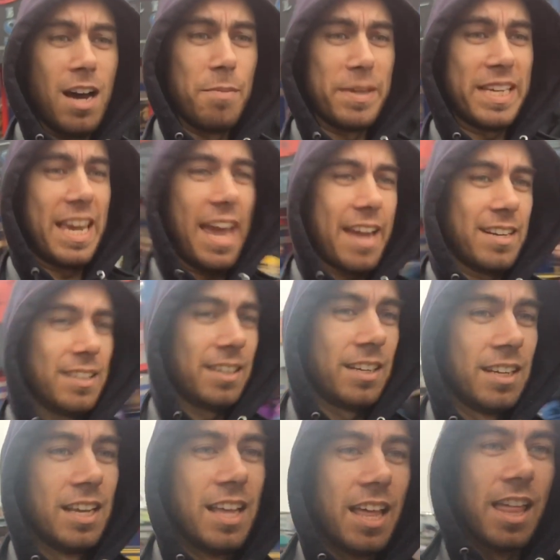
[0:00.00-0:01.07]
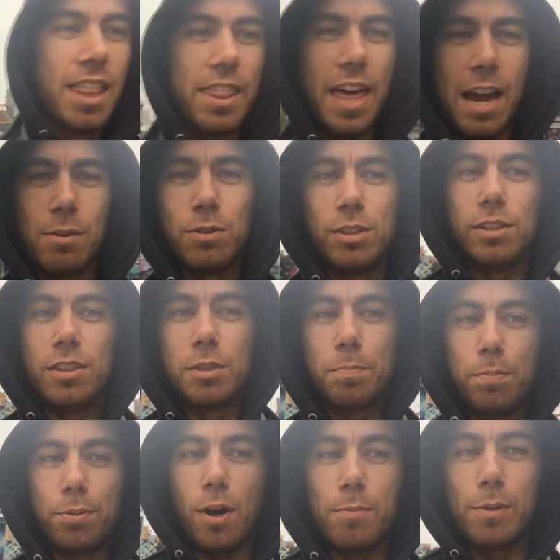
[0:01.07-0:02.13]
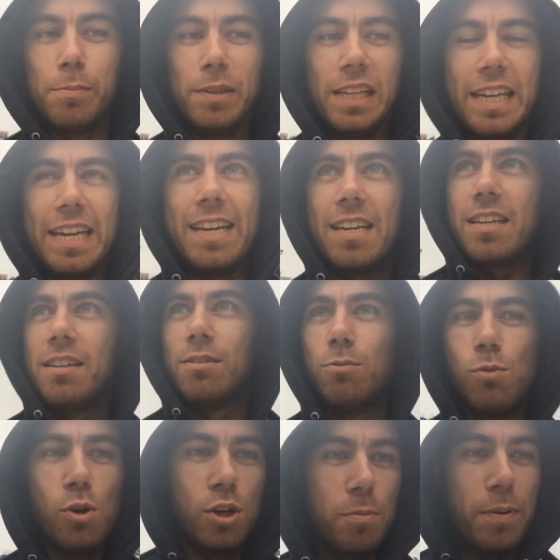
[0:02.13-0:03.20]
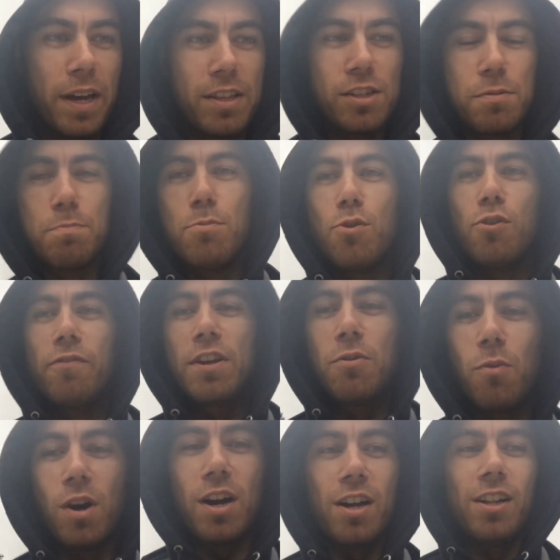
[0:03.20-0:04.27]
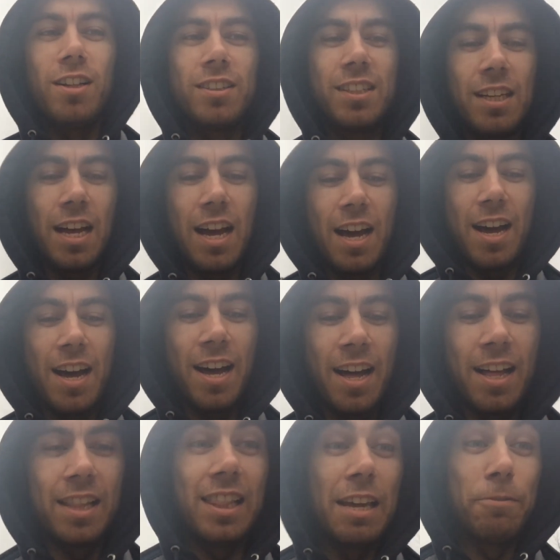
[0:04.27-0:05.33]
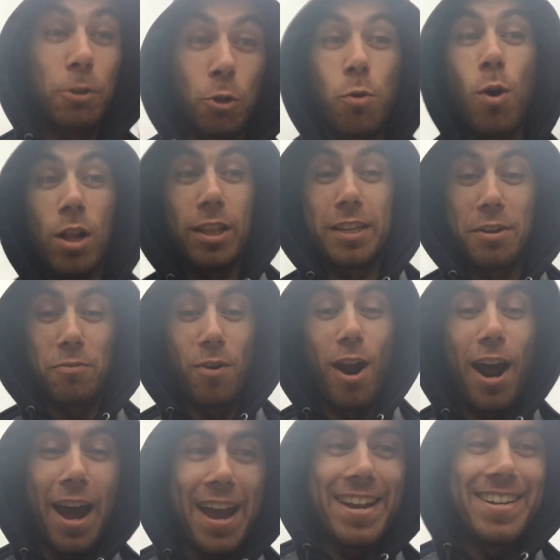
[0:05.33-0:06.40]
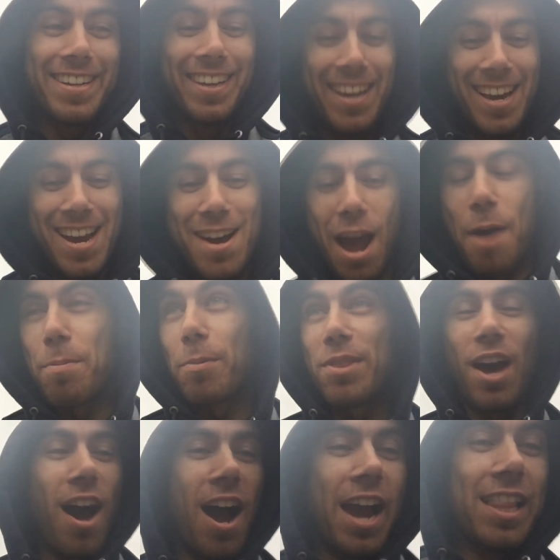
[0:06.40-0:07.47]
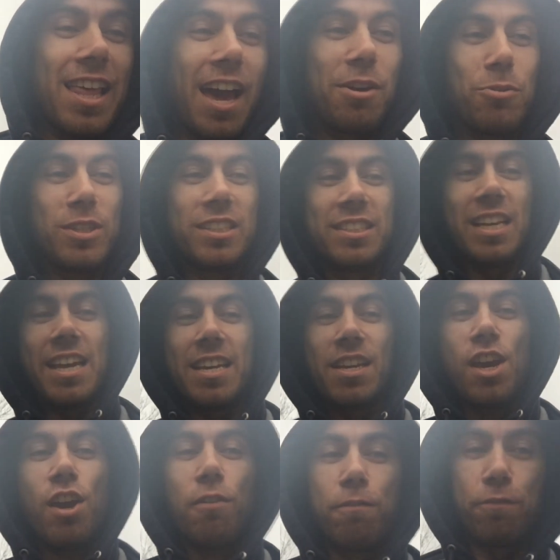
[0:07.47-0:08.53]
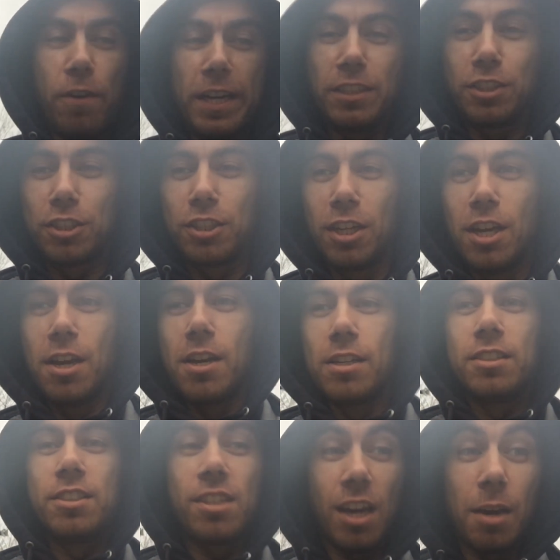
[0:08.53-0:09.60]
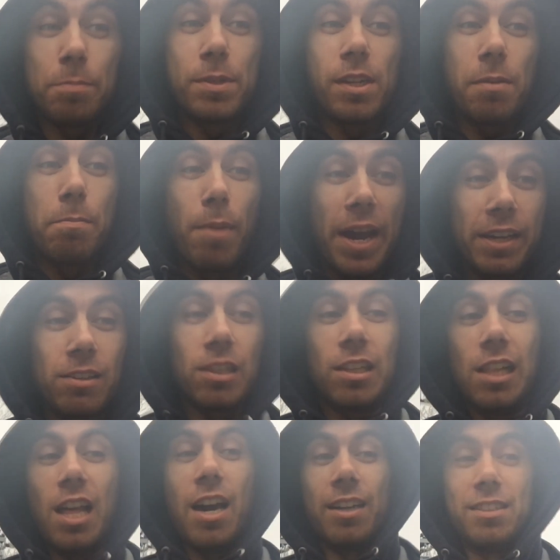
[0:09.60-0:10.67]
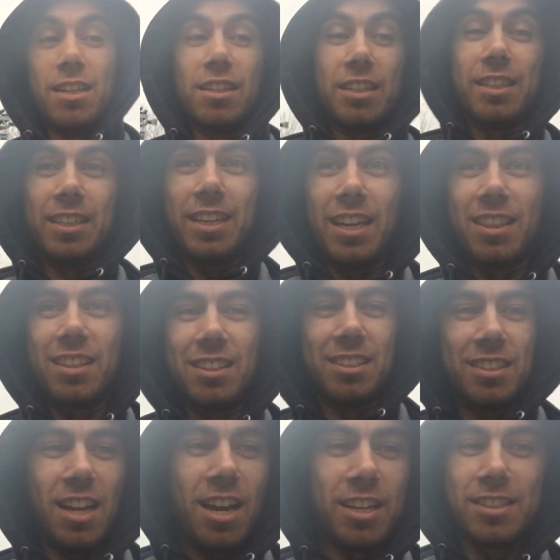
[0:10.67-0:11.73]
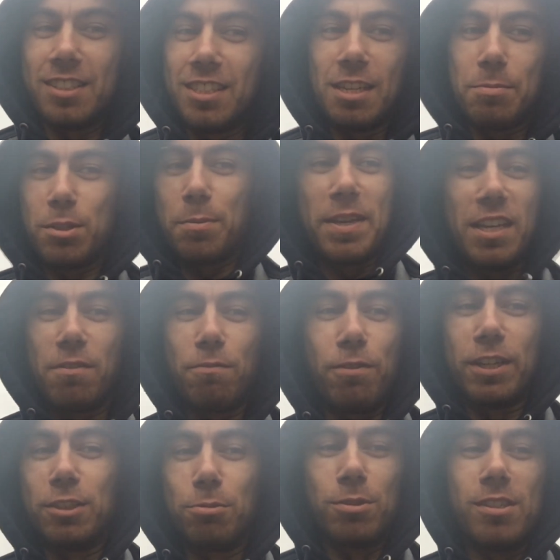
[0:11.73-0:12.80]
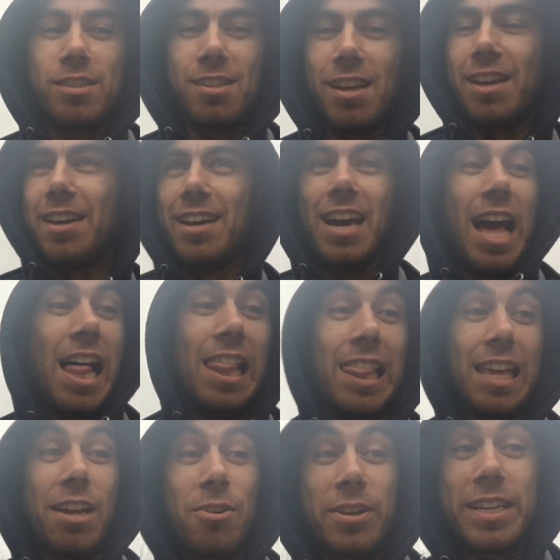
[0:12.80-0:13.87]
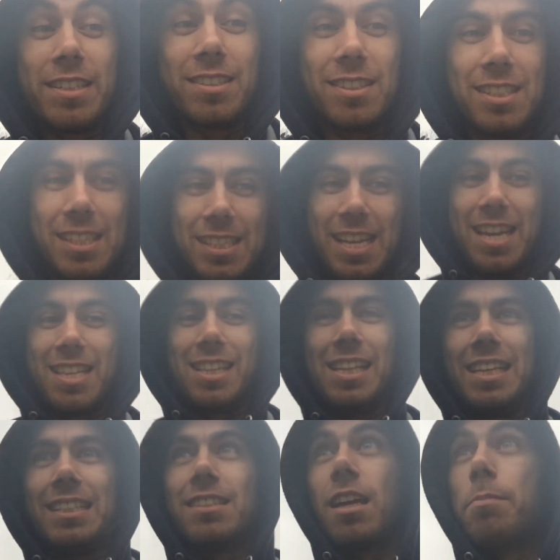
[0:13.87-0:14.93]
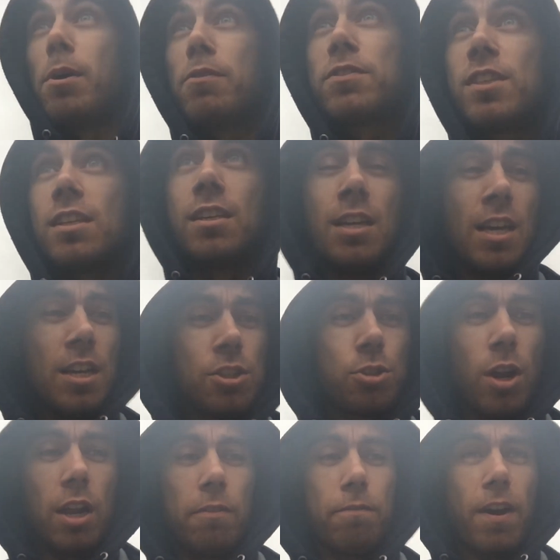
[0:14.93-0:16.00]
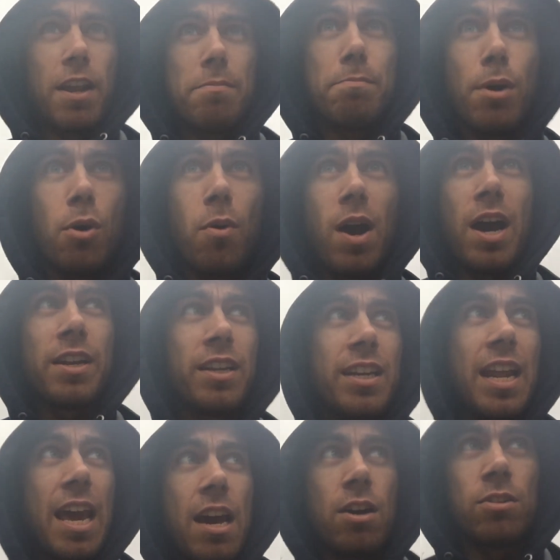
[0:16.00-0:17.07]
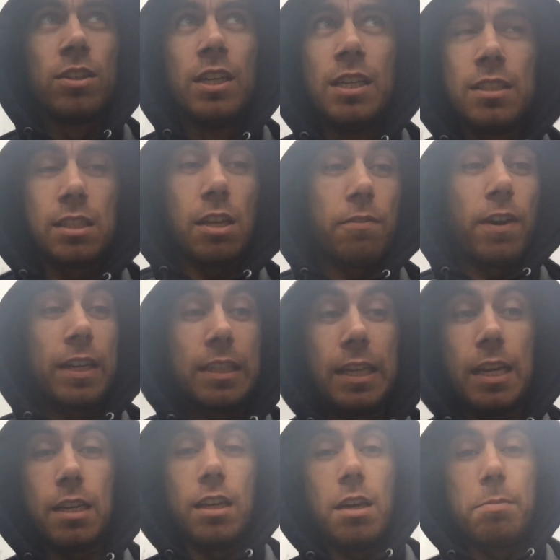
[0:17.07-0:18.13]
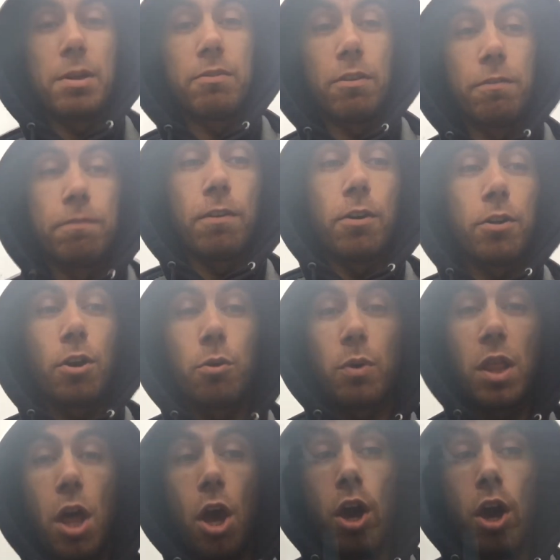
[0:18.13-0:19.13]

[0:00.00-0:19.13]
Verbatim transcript: Armageddon. That was probably Warner Brothers Movie World uh, level quality ride. Uh, probably the highlight was seeing French dubbed Michael Clarke Duncan at the start, seeing him speak in French was uh, hilarious to say the least. I'm off to try and find Moana now, see if I can get a bit of a photo with